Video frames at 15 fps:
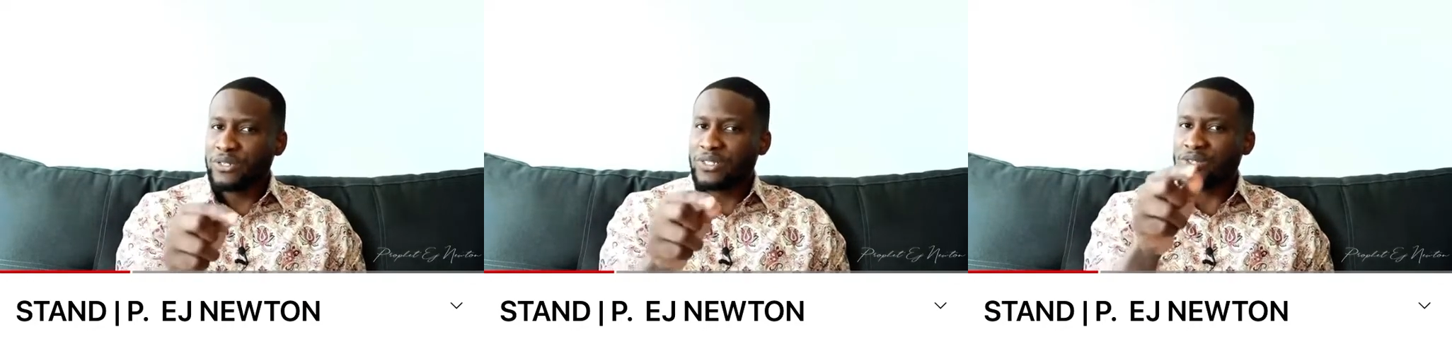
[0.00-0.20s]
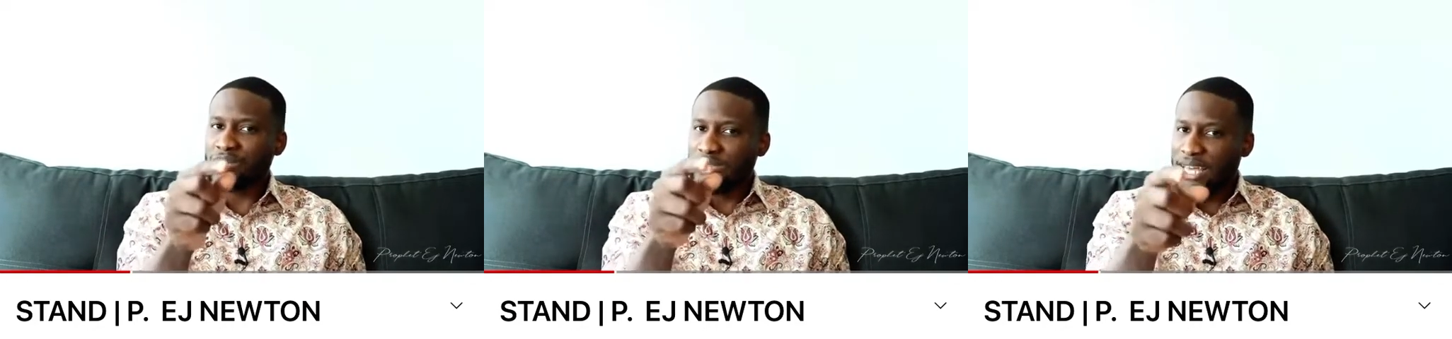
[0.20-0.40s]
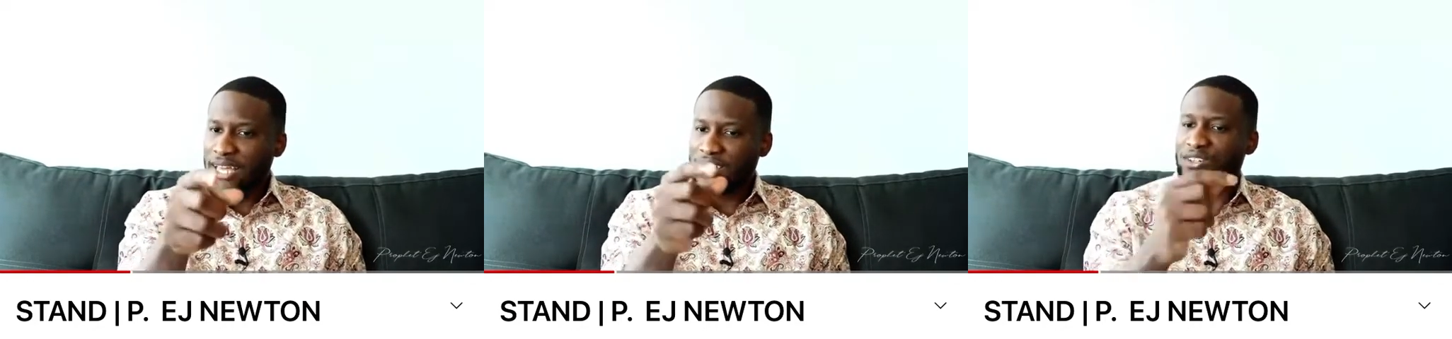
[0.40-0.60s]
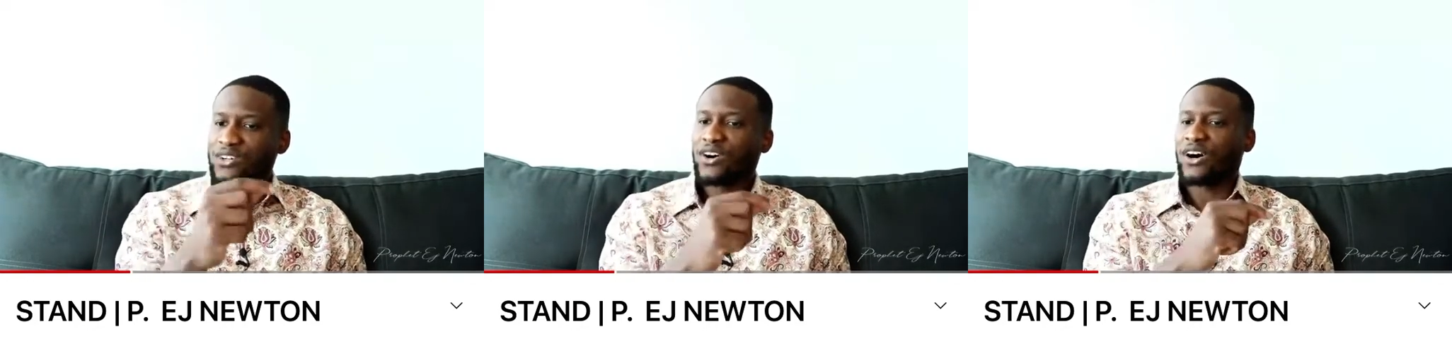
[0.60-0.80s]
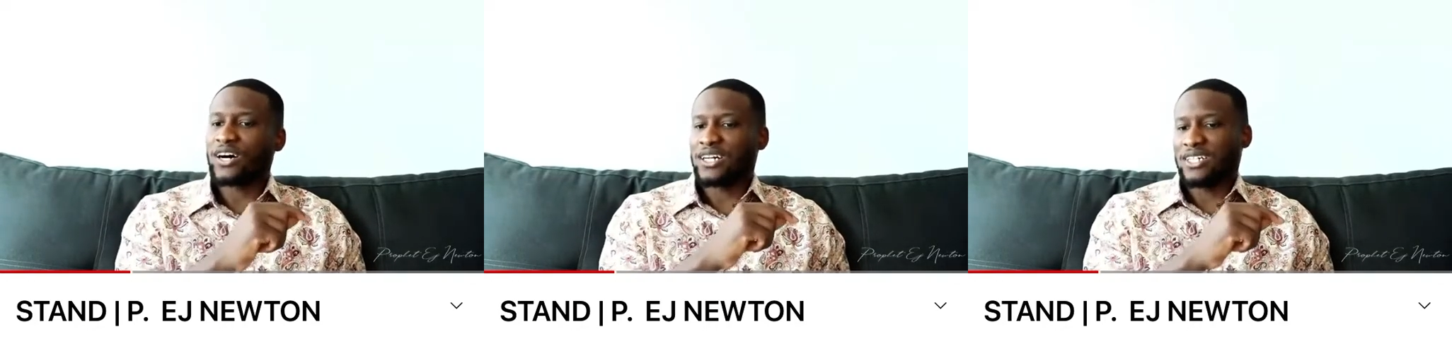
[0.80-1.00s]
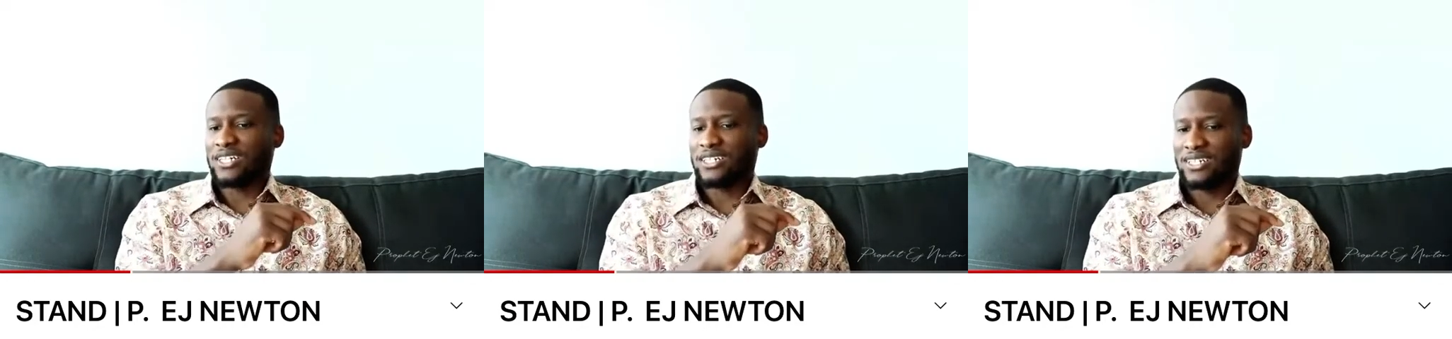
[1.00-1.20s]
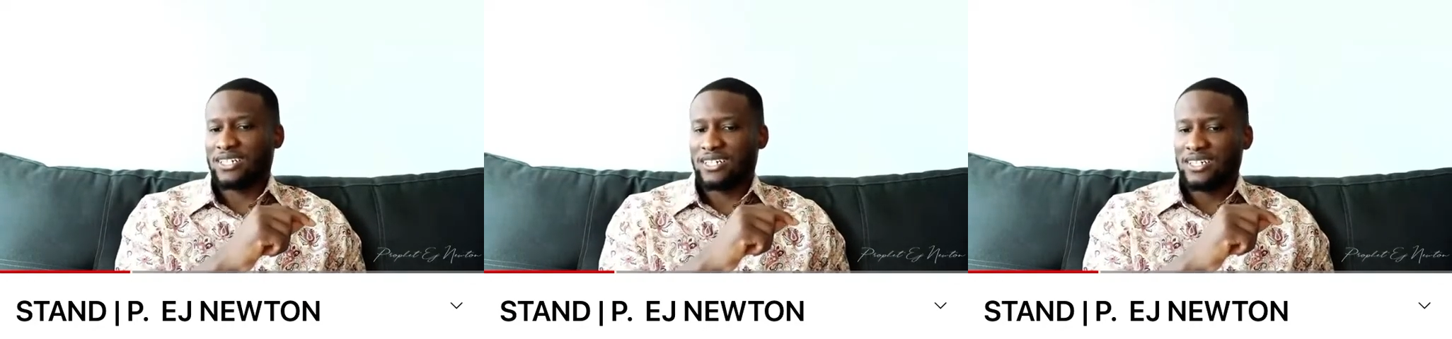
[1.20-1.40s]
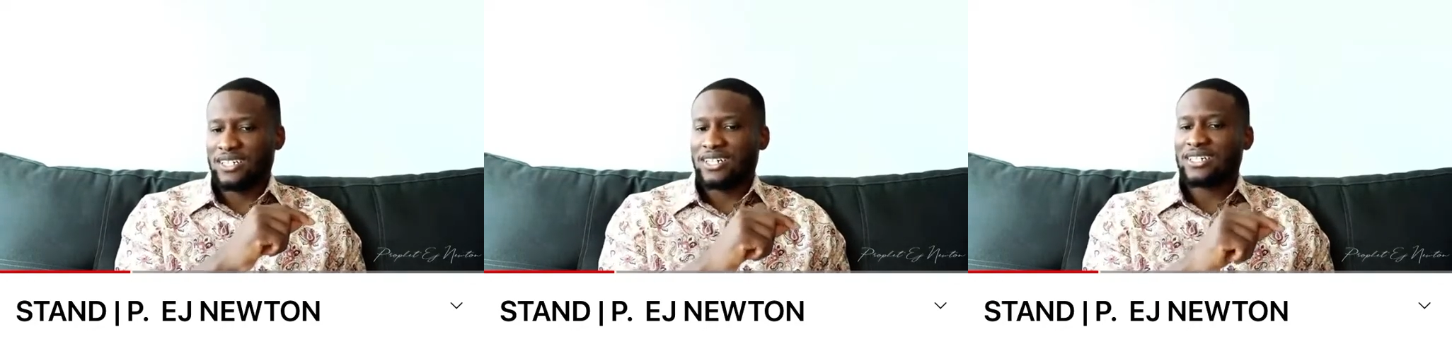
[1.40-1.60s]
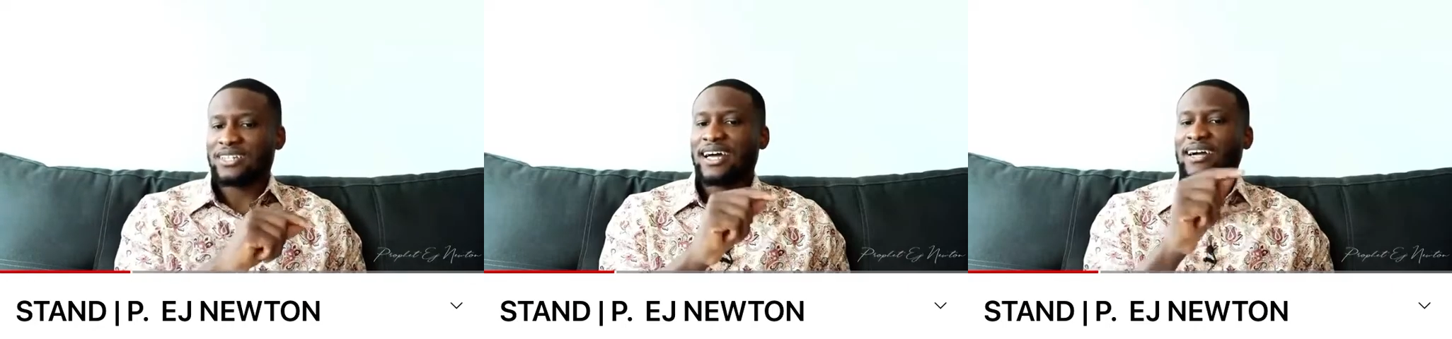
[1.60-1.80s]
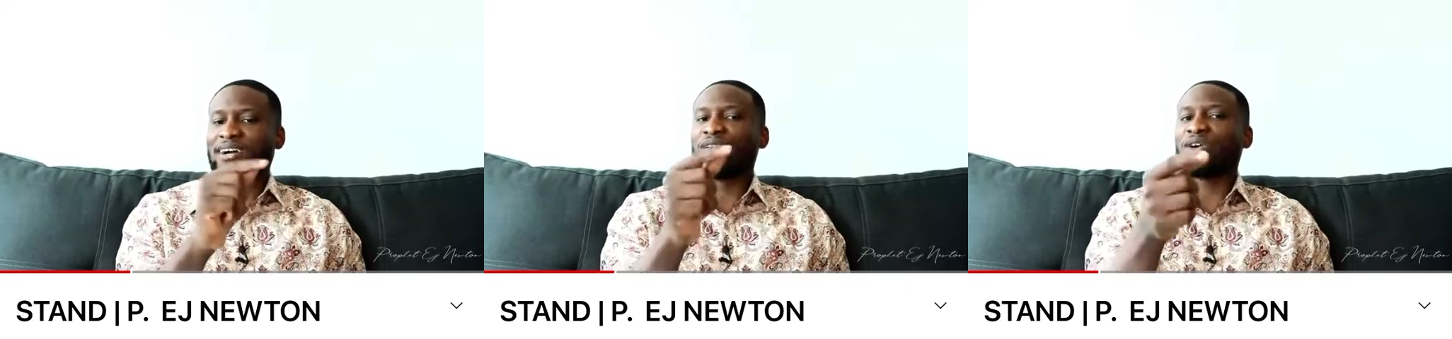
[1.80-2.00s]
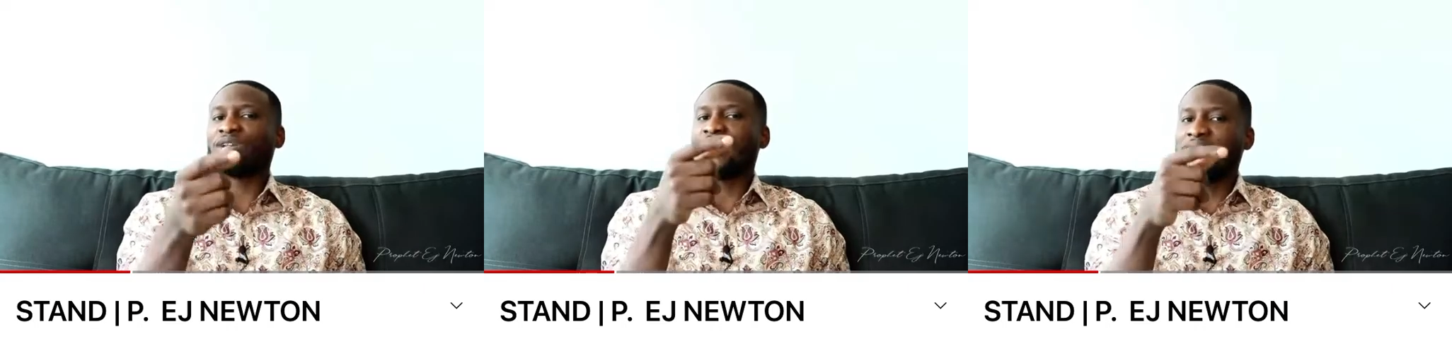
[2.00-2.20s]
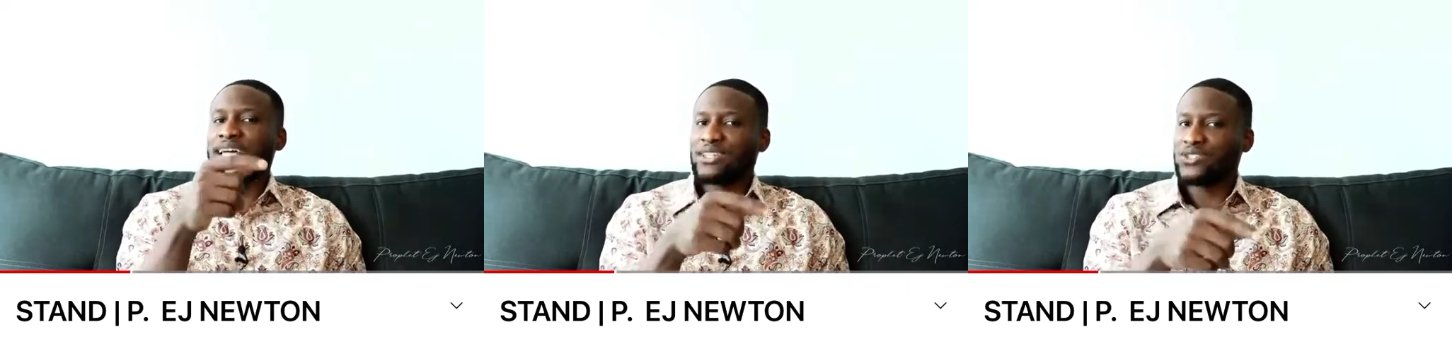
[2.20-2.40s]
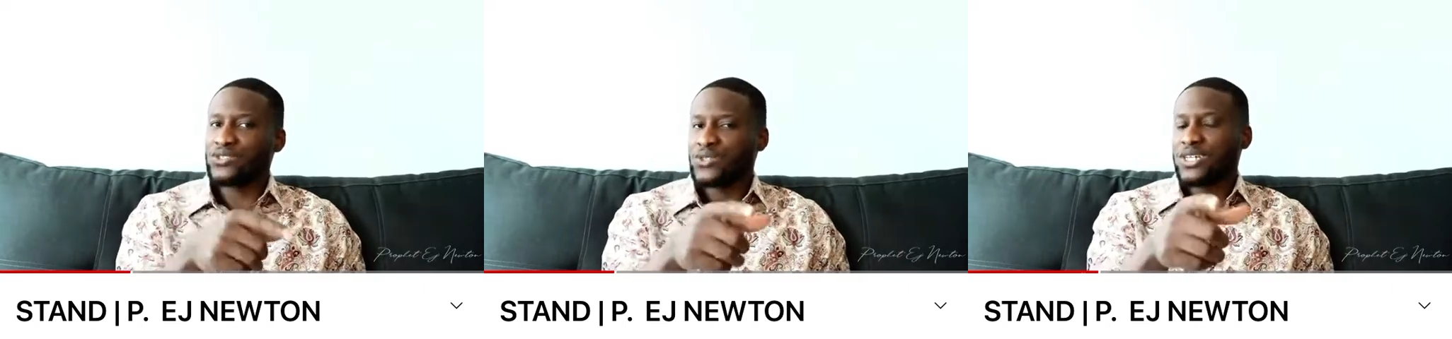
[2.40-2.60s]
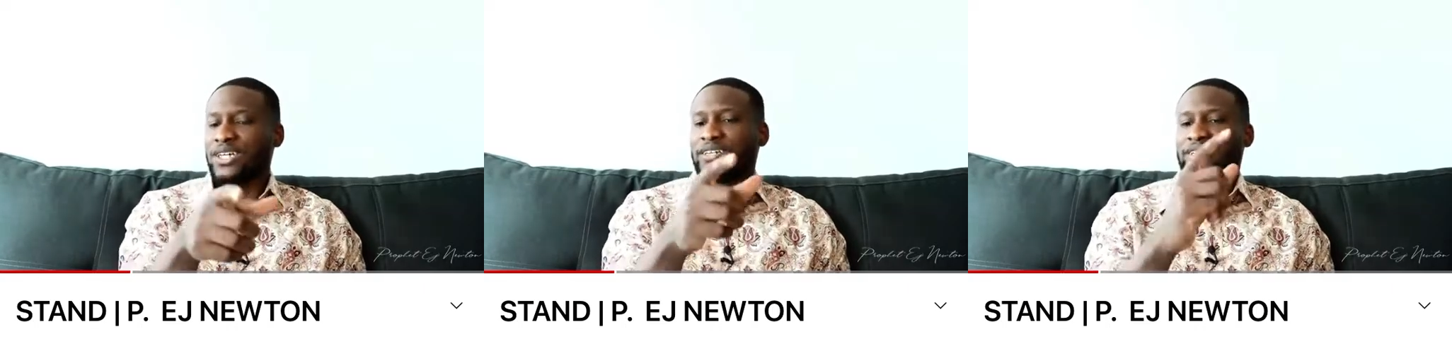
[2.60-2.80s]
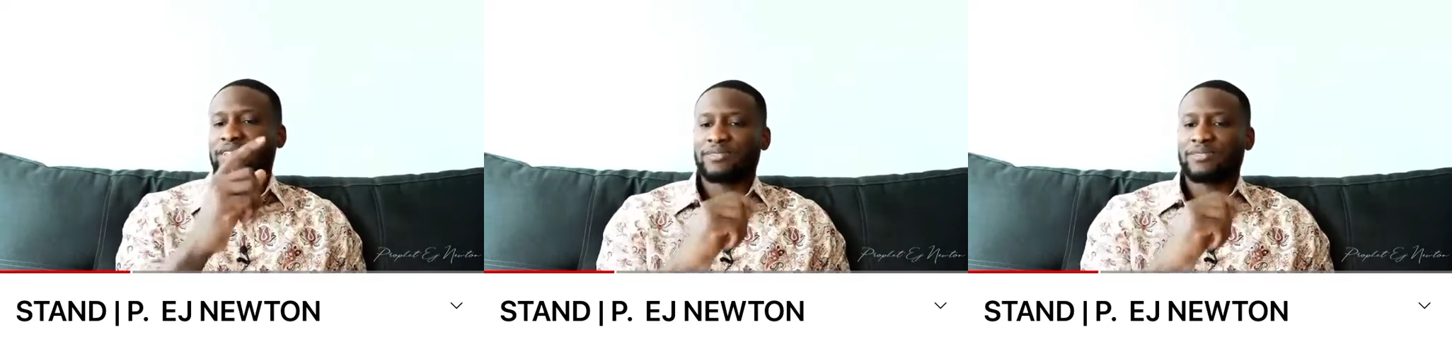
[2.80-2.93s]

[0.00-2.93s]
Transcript: to thank God that God led you here?